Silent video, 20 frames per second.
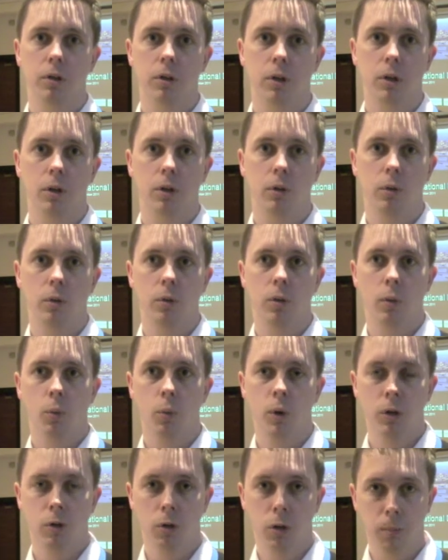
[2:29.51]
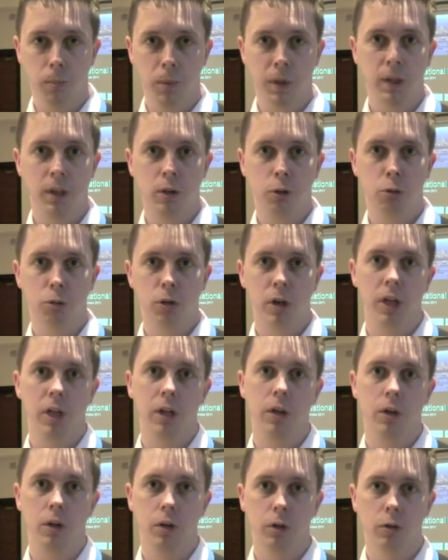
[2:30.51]
so when you're on a busy
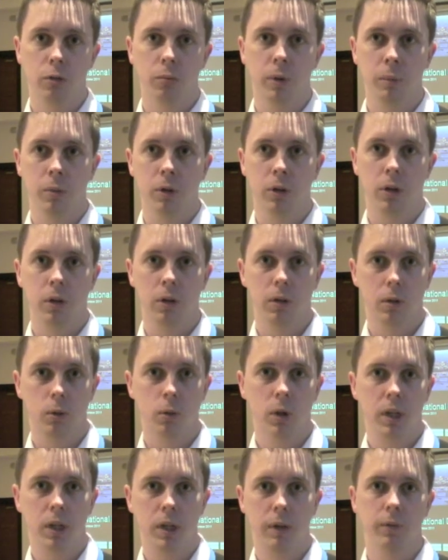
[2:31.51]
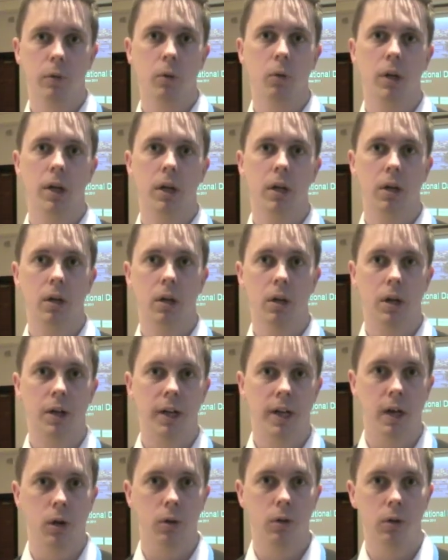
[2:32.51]
train, you've got to remember it's quite difficult to get a
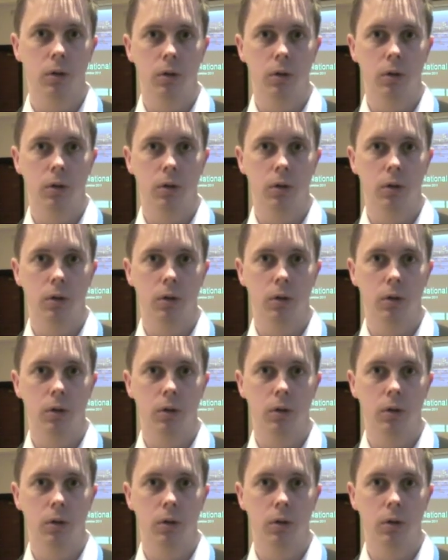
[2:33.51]
card out,